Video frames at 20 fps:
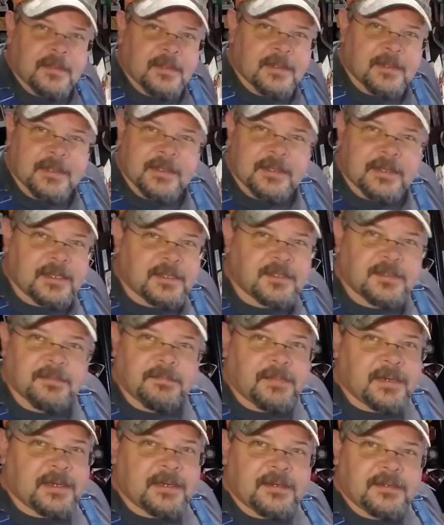Get you some
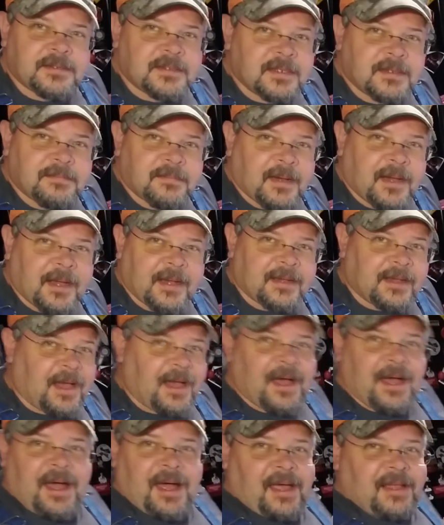beer stick back.
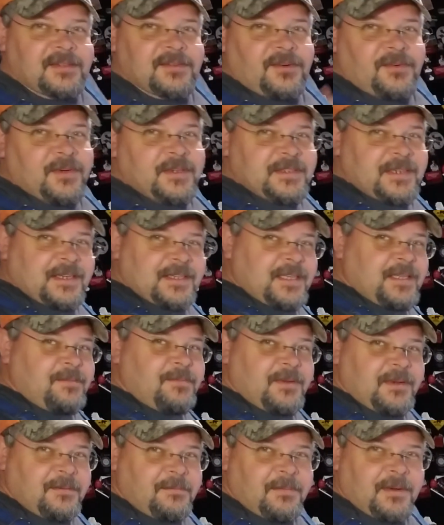That's the only reason I keep
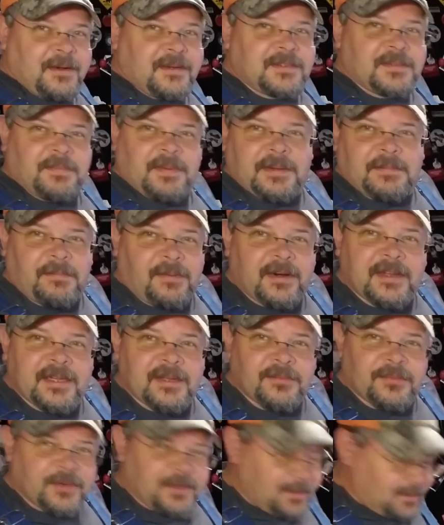any beers to make bread
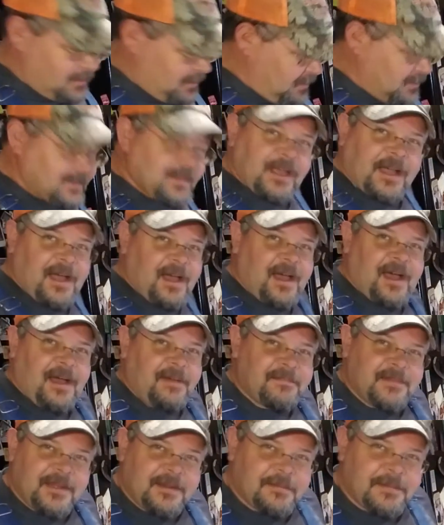with, because I'm
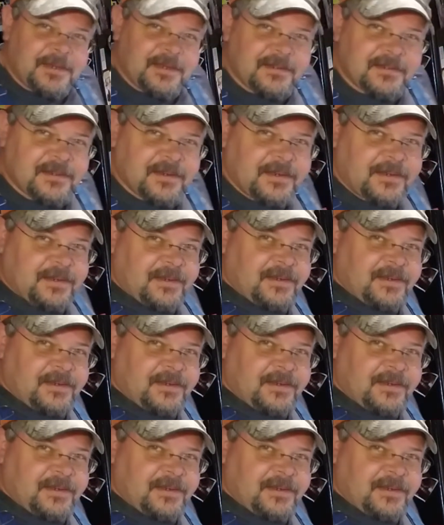not a beer drinker.